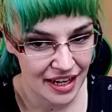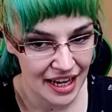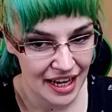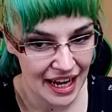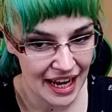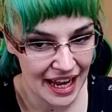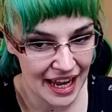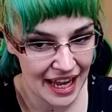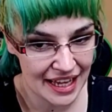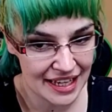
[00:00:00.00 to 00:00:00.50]

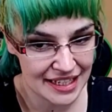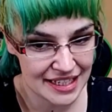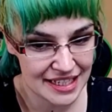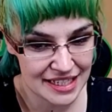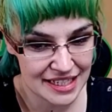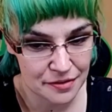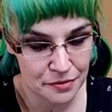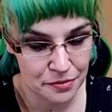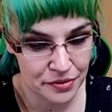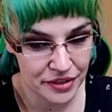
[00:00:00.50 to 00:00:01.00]
And
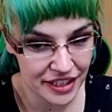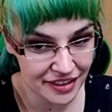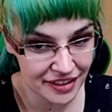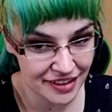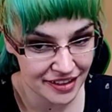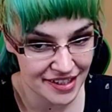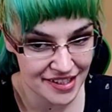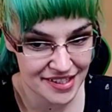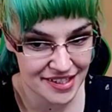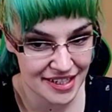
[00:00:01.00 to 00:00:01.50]

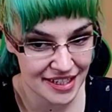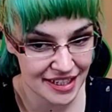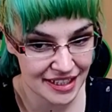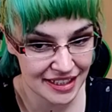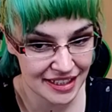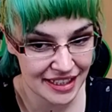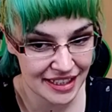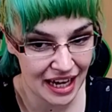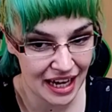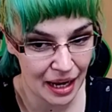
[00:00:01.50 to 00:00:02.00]

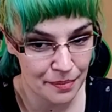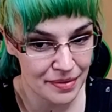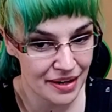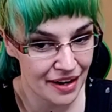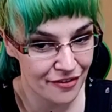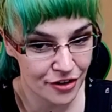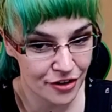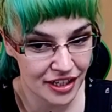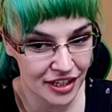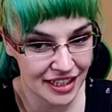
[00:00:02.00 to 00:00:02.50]
realistically, I'm
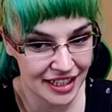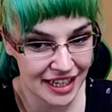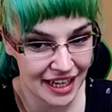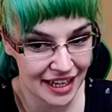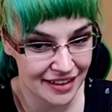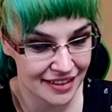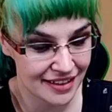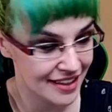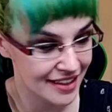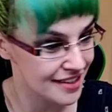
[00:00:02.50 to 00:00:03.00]
never going to
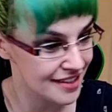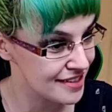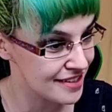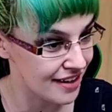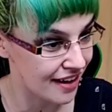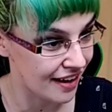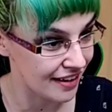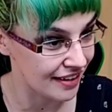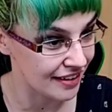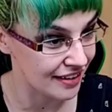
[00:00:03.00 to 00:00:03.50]
get things
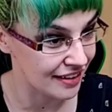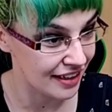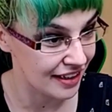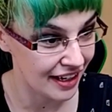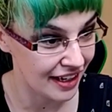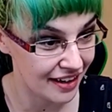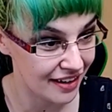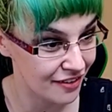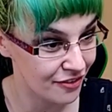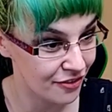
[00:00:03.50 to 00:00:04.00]
done
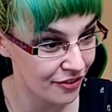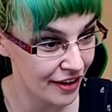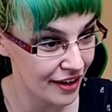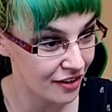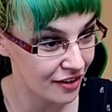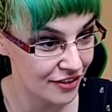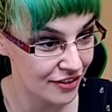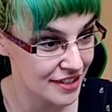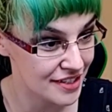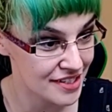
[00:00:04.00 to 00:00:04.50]
in
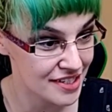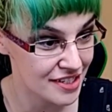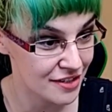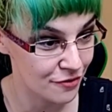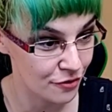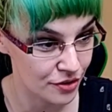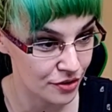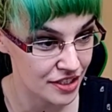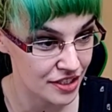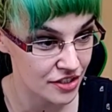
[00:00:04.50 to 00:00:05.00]
Final Fantasy
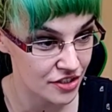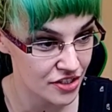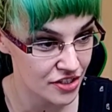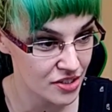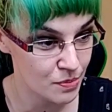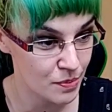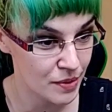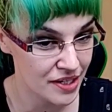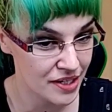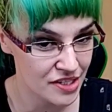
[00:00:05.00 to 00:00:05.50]
XIV
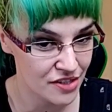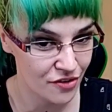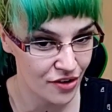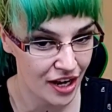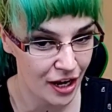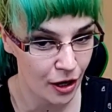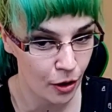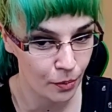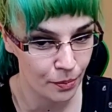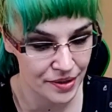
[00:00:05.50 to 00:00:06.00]
just because of
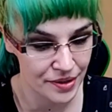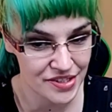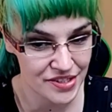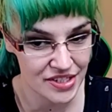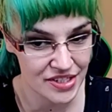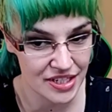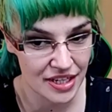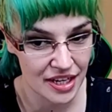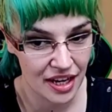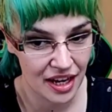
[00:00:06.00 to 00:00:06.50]
how
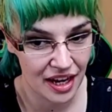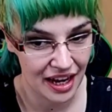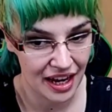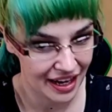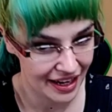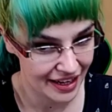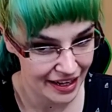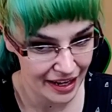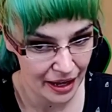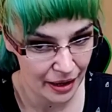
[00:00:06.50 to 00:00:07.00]
busy
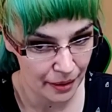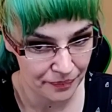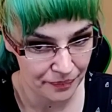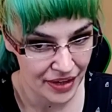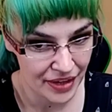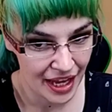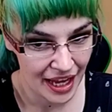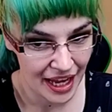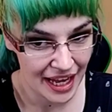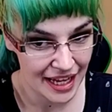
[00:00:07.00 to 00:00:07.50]
I am.
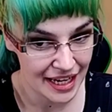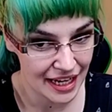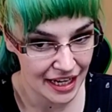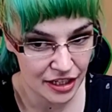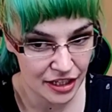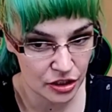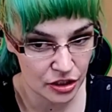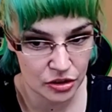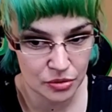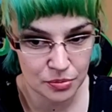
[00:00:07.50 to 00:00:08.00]
And I
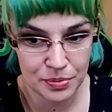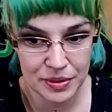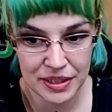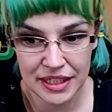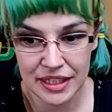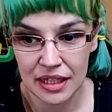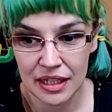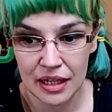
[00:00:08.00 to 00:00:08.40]
could be